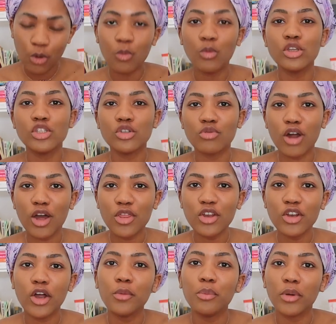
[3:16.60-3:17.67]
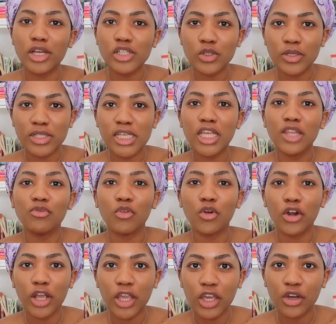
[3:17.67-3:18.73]
would you rather not brush your teeth
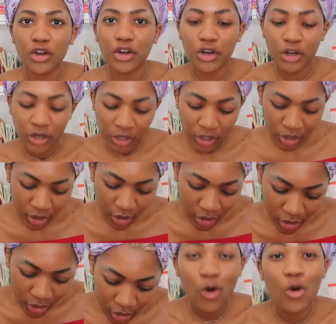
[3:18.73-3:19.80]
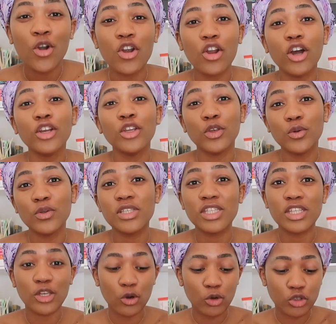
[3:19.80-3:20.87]
for a year or not use
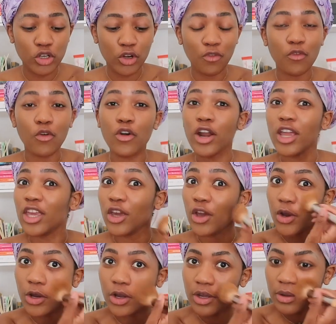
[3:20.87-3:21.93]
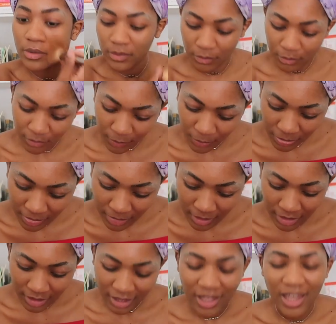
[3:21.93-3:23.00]
deodorant for a year?
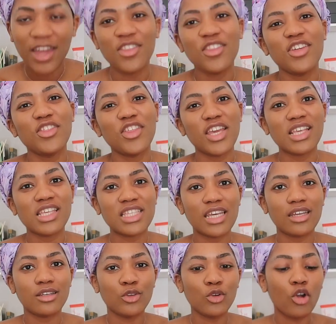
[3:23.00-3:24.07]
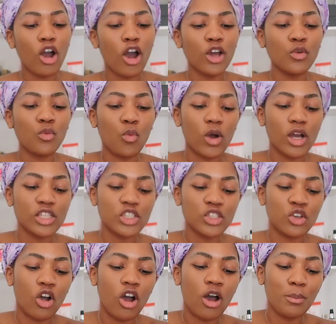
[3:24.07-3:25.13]
And then they said you can't wash
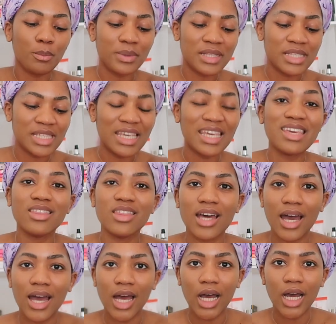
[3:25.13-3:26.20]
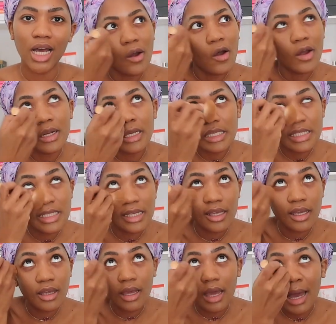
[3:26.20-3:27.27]
your armpits either.
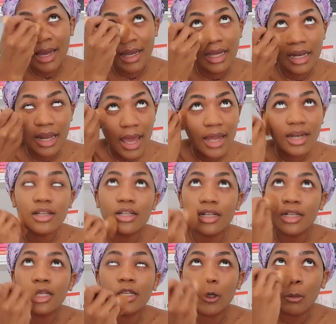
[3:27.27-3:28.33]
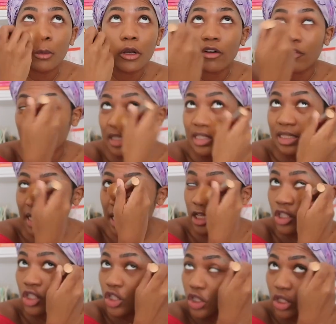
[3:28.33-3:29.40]
Honestly, I can handle a little bit of a
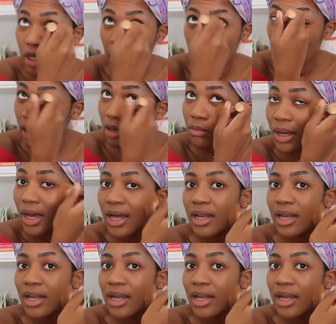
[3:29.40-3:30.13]
stench in my